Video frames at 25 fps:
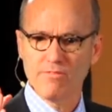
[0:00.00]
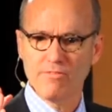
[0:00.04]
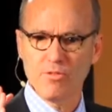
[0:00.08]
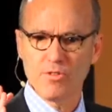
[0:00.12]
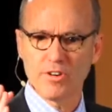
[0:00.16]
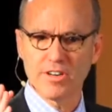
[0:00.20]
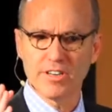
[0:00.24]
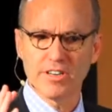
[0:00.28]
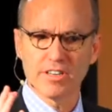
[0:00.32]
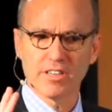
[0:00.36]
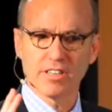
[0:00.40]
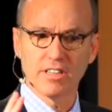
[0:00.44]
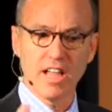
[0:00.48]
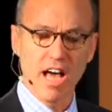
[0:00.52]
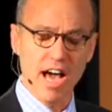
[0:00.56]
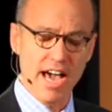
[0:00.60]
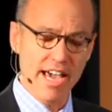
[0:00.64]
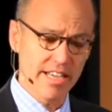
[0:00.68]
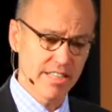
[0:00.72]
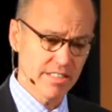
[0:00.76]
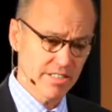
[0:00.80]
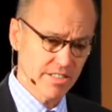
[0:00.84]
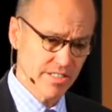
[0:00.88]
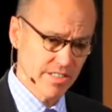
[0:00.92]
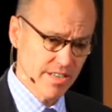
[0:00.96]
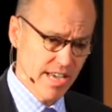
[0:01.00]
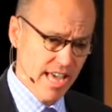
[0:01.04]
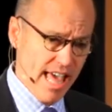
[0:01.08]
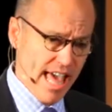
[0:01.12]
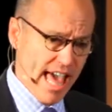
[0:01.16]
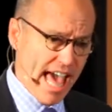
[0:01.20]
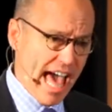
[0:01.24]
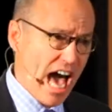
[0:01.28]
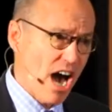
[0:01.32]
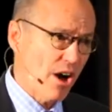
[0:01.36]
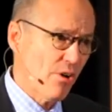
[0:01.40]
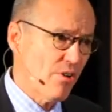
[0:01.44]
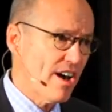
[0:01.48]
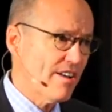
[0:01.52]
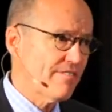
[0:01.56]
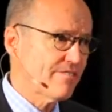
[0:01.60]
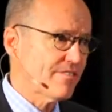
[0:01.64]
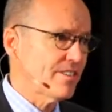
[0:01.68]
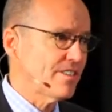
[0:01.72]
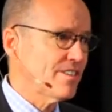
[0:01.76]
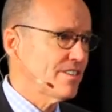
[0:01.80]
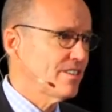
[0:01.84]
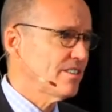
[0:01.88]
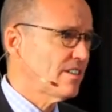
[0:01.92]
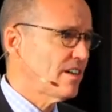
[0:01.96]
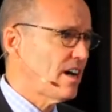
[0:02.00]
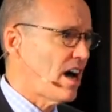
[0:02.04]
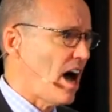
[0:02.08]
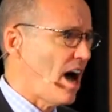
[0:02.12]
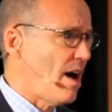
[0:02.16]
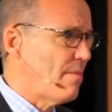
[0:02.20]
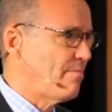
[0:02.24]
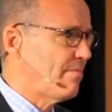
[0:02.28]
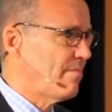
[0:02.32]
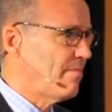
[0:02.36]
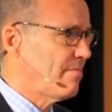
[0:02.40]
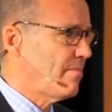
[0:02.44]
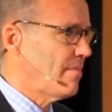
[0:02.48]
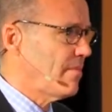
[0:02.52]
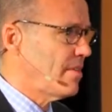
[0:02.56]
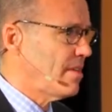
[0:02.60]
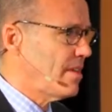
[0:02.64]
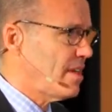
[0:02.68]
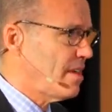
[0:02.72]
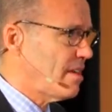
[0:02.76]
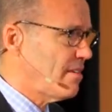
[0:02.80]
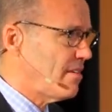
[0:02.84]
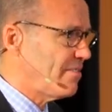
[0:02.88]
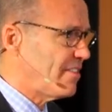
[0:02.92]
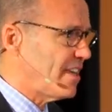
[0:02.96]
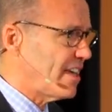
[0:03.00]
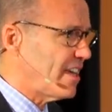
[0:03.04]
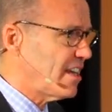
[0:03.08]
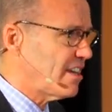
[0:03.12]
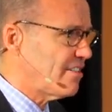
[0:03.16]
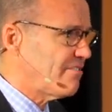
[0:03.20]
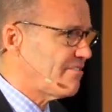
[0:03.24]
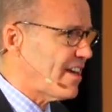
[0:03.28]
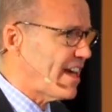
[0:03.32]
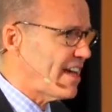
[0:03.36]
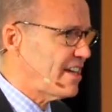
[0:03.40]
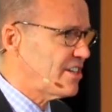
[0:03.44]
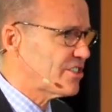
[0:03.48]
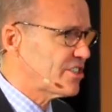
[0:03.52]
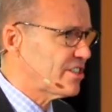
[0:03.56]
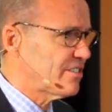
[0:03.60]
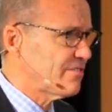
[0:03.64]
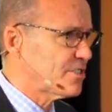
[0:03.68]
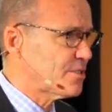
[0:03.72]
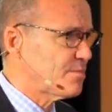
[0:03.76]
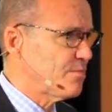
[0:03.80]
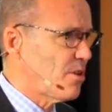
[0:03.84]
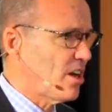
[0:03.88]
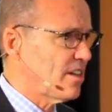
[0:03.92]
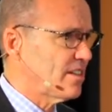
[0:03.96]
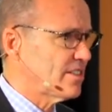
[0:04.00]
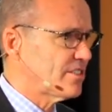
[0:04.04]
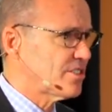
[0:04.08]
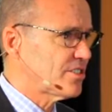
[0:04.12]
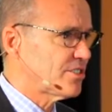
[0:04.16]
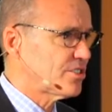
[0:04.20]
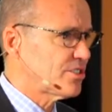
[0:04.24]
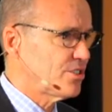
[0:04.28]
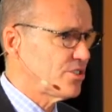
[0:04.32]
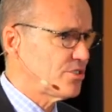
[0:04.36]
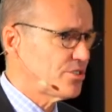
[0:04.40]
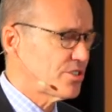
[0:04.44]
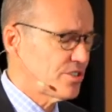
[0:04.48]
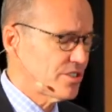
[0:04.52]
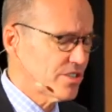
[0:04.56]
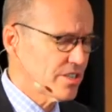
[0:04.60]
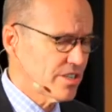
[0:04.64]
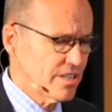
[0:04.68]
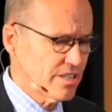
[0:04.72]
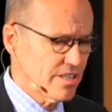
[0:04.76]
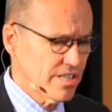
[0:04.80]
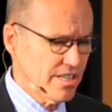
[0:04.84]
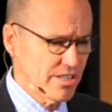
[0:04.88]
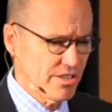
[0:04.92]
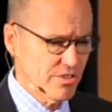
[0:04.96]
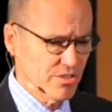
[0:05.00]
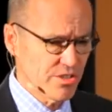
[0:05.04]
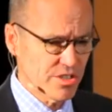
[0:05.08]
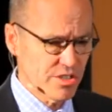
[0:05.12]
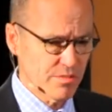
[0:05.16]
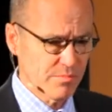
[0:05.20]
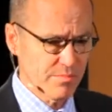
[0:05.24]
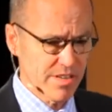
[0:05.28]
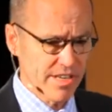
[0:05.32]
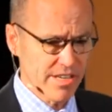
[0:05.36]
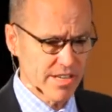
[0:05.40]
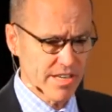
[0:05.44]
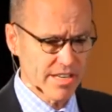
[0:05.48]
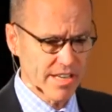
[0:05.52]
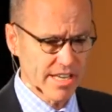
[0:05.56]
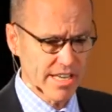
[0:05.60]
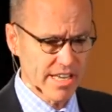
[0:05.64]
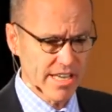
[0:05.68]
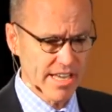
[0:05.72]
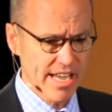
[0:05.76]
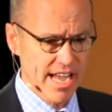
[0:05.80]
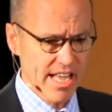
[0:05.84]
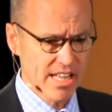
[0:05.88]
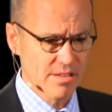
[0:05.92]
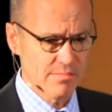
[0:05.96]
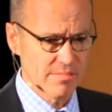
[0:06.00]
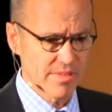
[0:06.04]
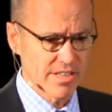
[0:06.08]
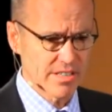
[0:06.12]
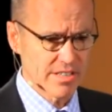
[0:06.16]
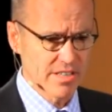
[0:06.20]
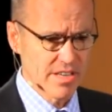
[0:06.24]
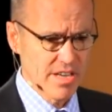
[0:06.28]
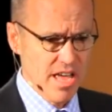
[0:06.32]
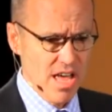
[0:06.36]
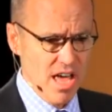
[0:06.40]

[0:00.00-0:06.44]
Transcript: your clients. However, the innovation of small institutions continues to be a key element.